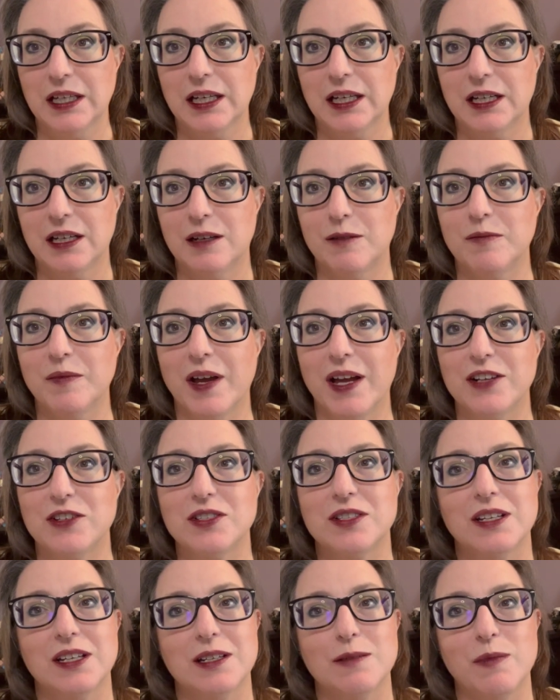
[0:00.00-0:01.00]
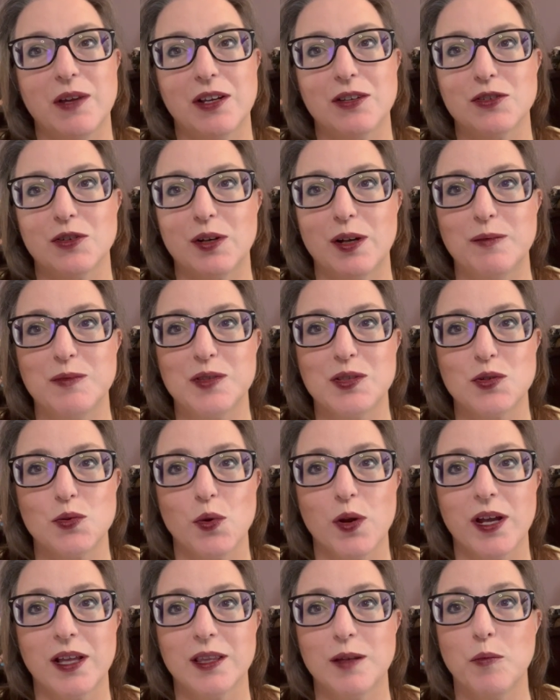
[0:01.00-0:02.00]
I just need to make sure I'm
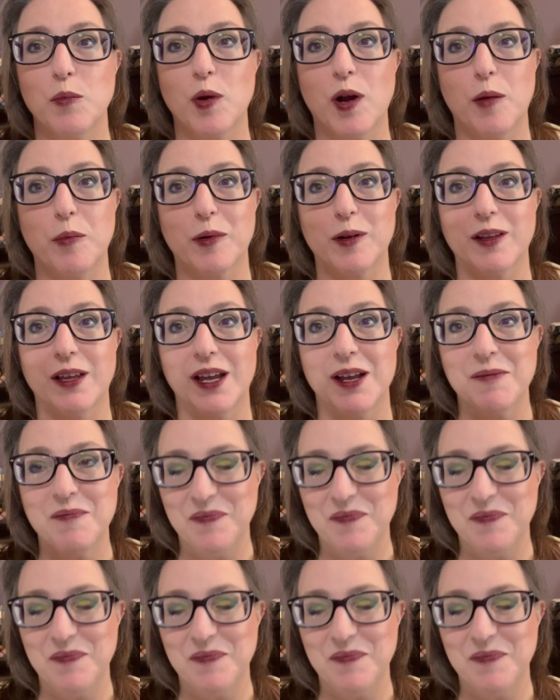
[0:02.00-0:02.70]
storing them properly.